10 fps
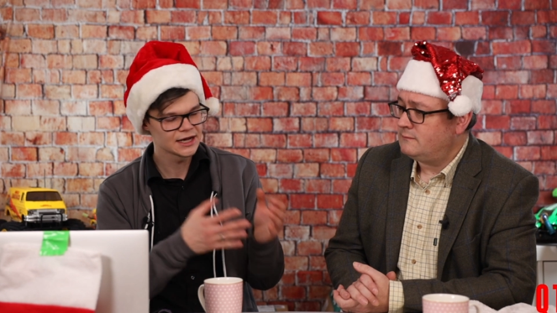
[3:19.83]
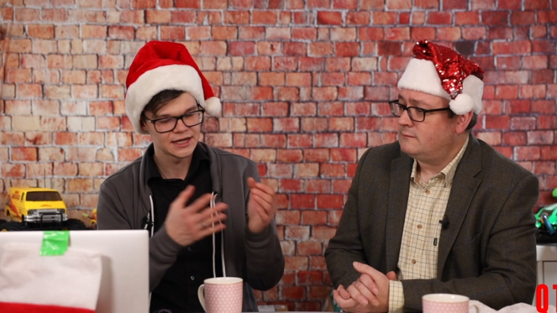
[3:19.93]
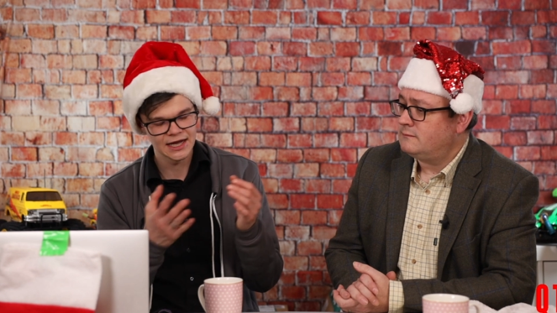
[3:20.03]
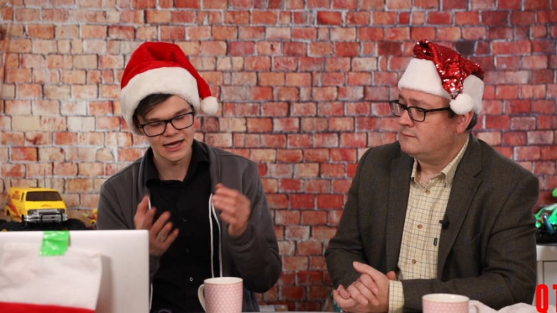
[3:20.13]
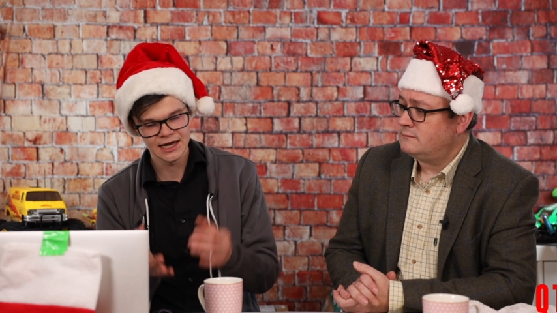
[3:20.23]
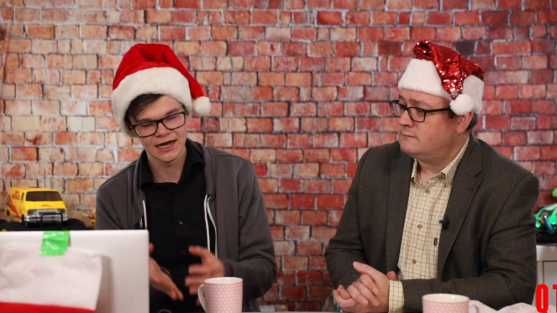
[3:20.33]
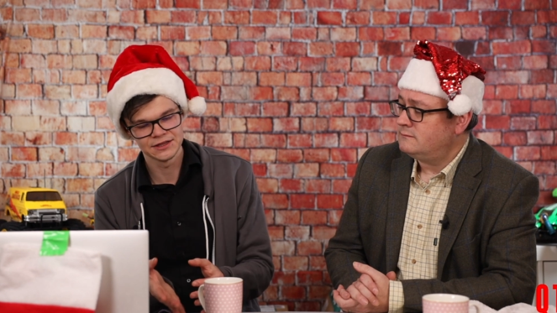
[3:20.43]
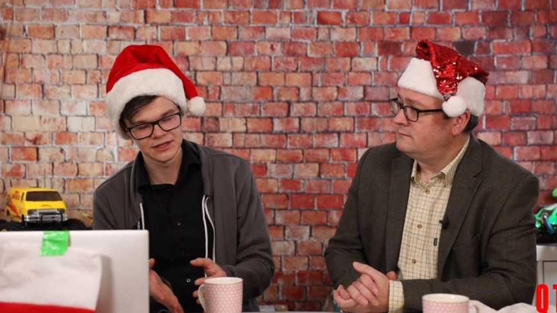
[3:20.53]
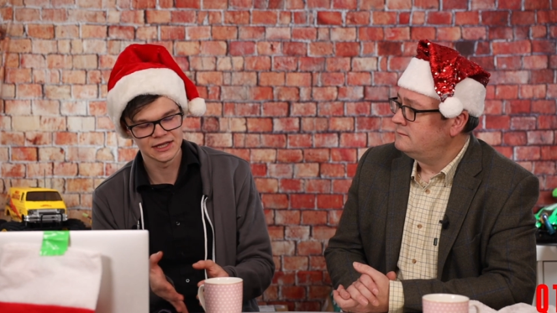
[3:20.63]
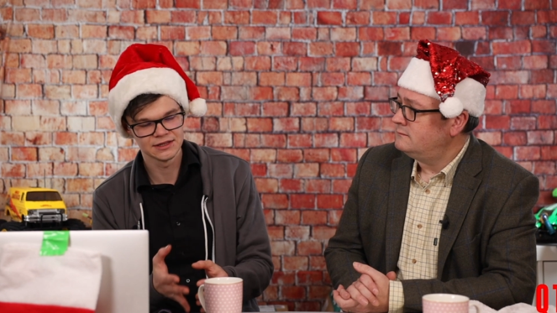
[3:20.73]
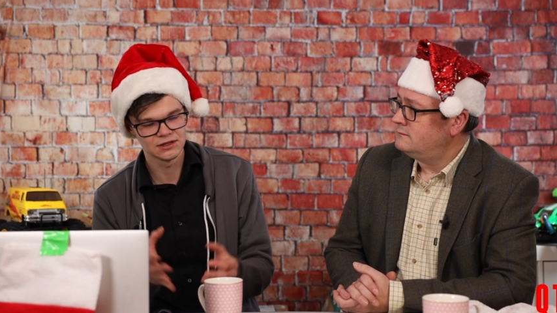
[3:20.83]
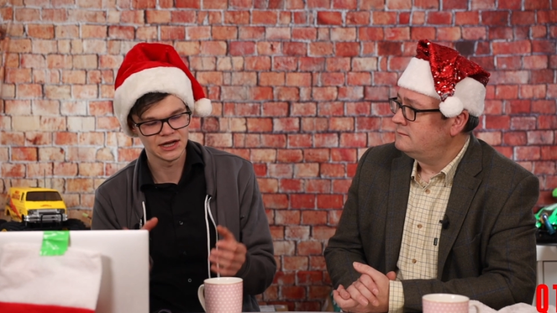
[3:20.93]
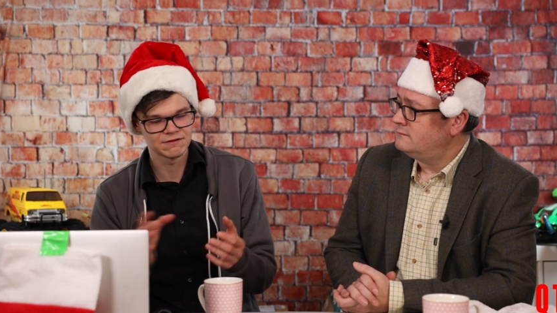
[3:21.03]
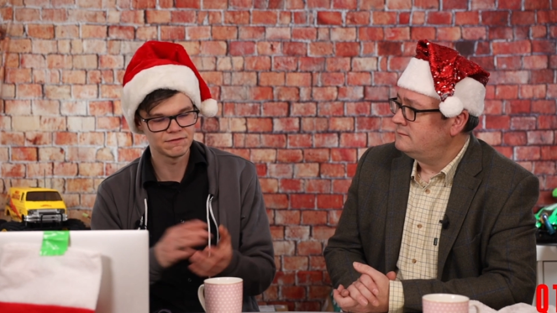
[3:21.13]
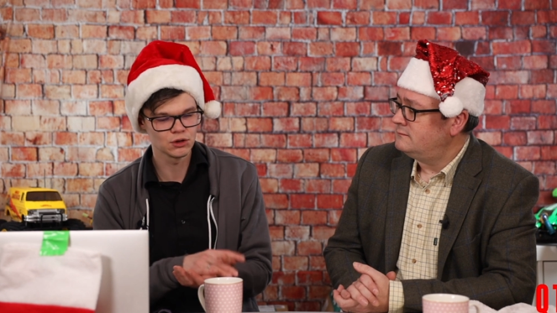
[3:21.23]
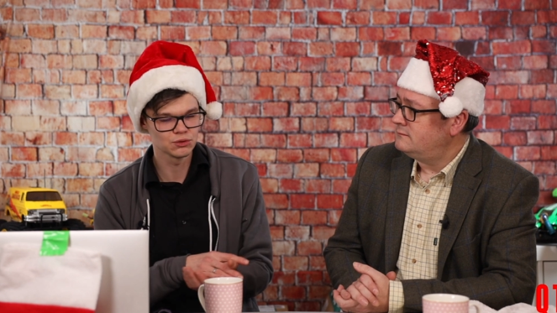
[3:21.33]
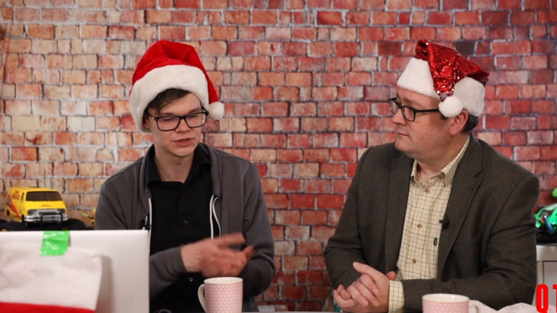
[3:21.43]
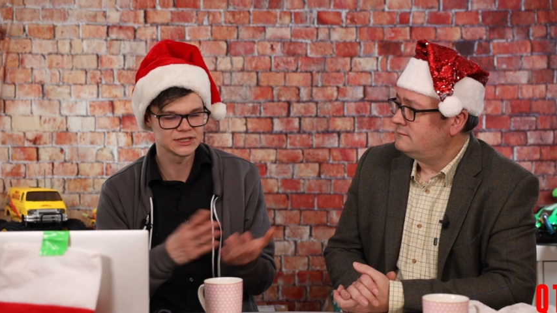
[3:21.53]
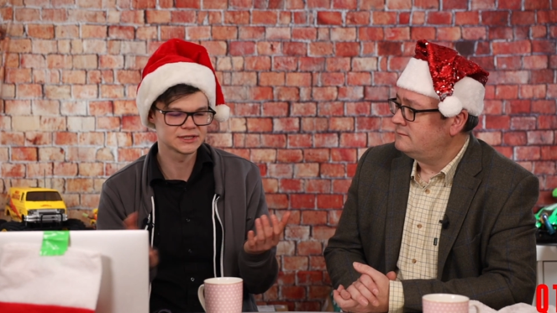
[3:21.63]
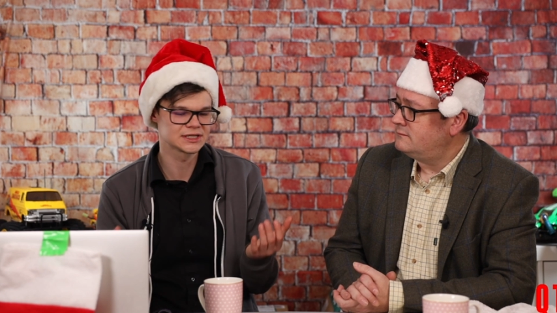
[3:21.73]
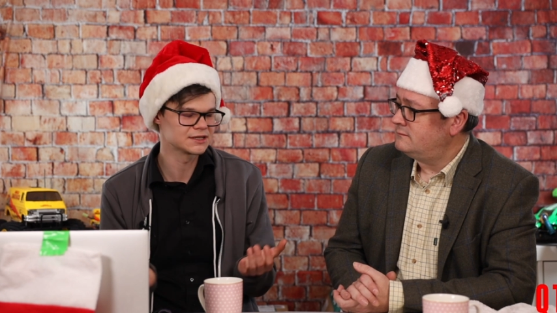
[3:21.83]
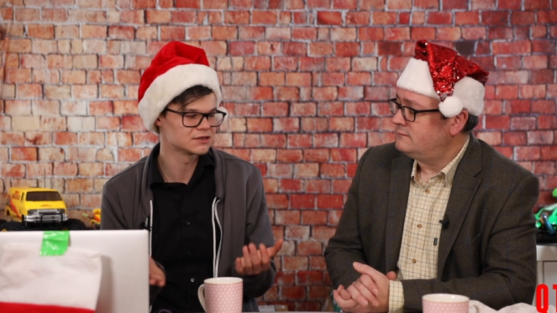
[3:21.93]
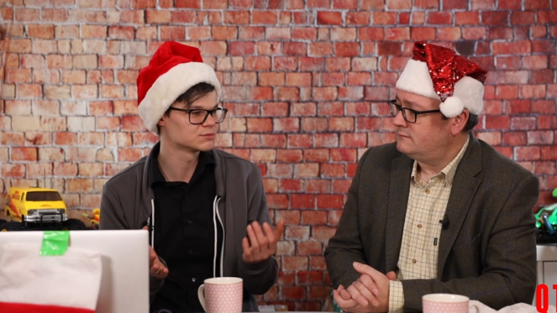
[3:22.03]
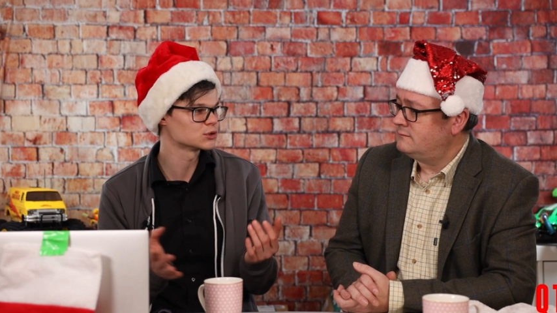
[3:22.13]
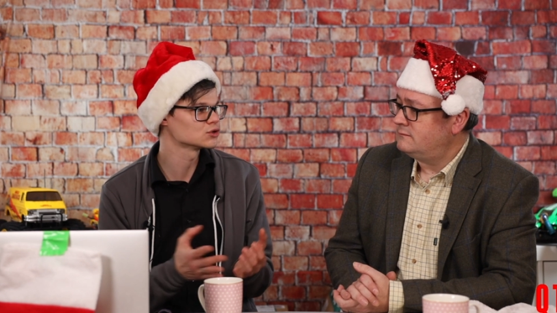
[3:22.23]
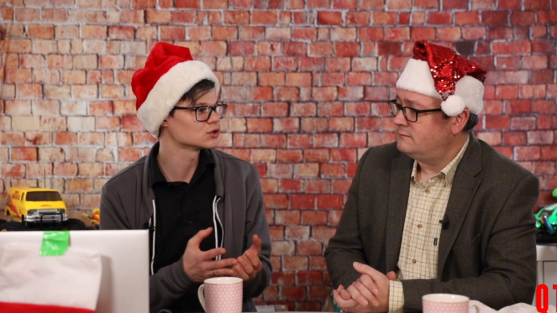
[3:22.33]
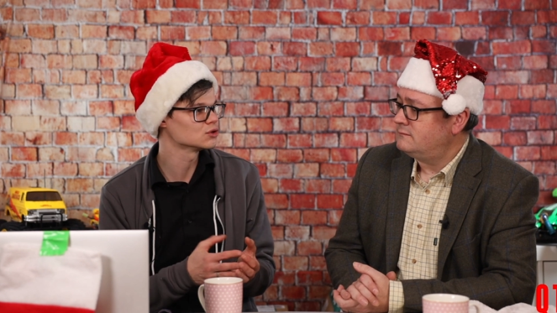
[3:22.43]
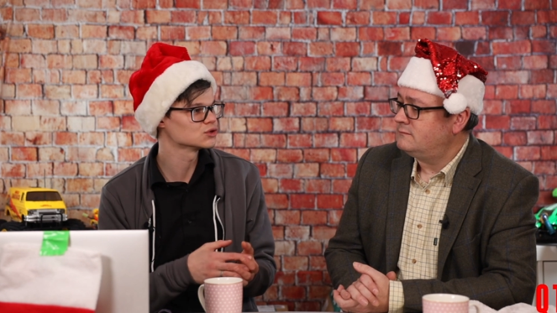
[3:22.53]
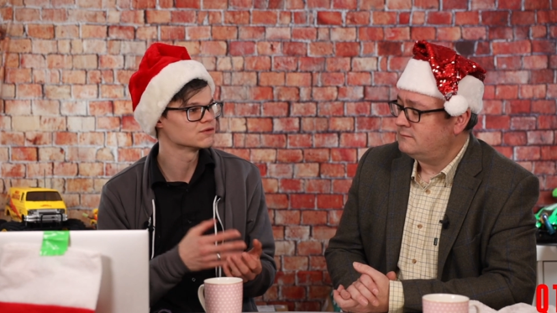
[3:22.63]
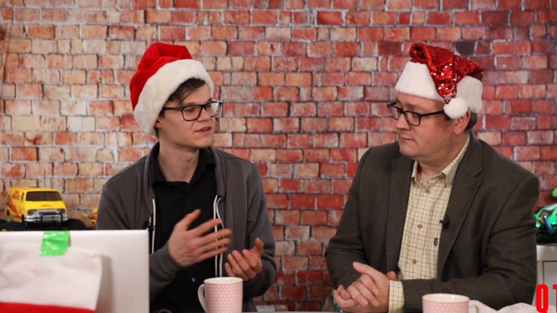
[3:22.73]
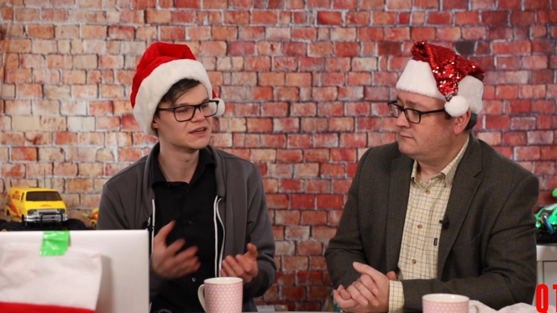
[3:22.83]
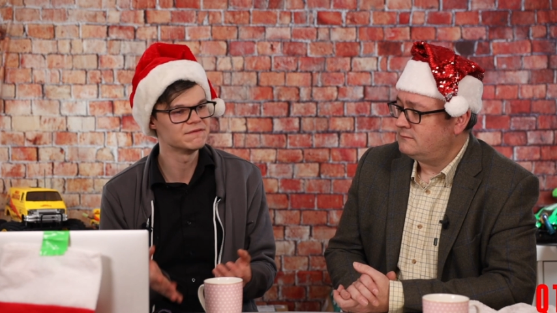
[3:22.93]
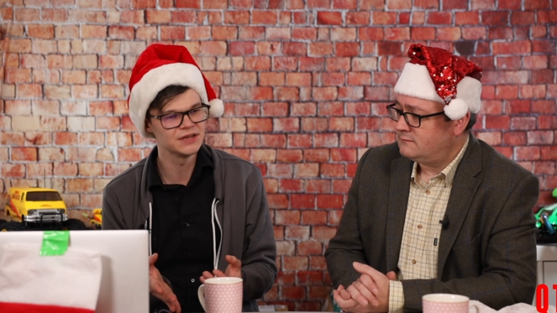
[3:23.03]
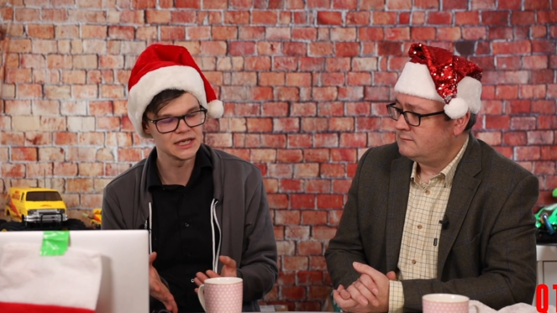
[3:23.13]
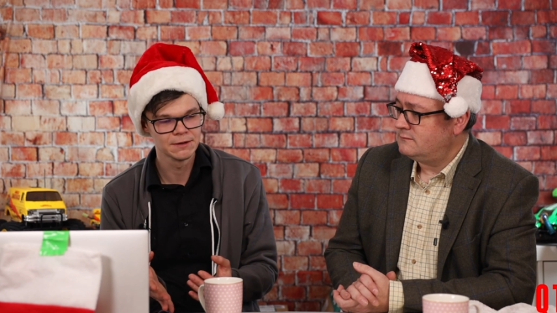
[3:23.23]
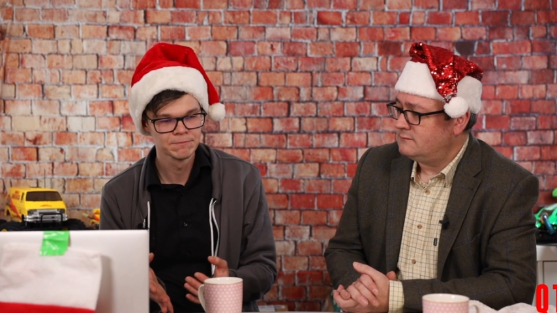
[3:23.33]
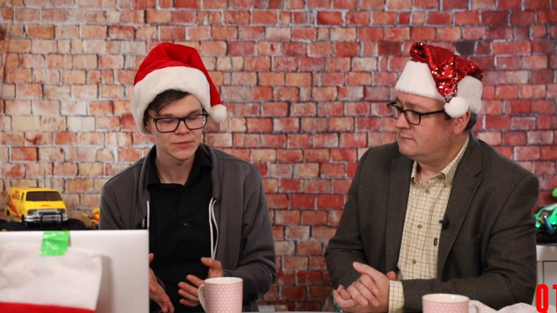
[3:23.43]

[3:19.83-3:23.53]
Speaker 1: yeah, and, and like followed the standard protocols of EMV.